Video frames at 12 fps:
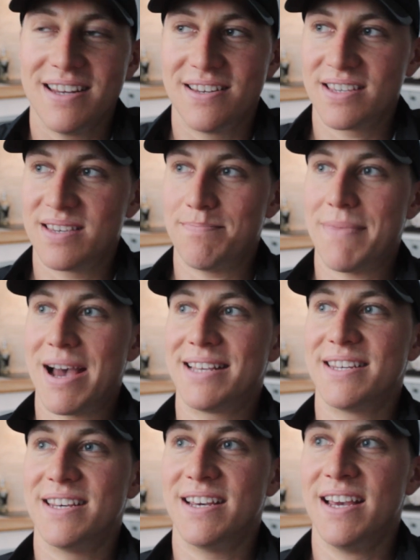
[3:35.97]
It doesn't
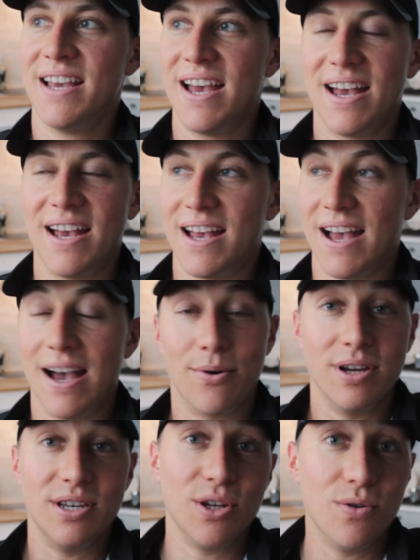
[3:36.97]
matter
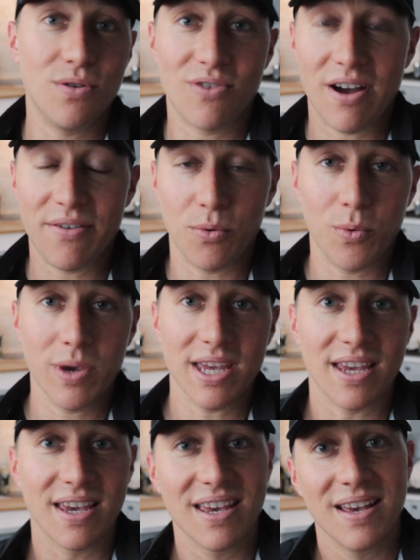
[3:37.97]
how I do throughout the
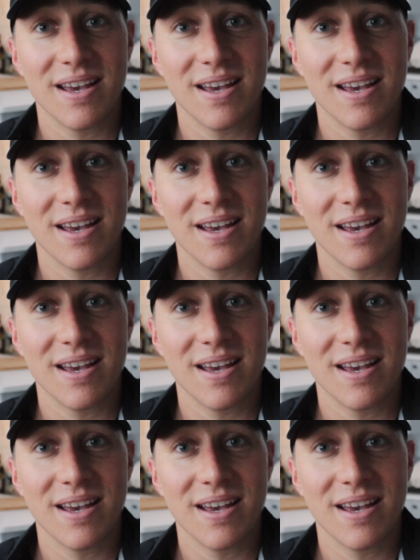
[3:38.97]
week.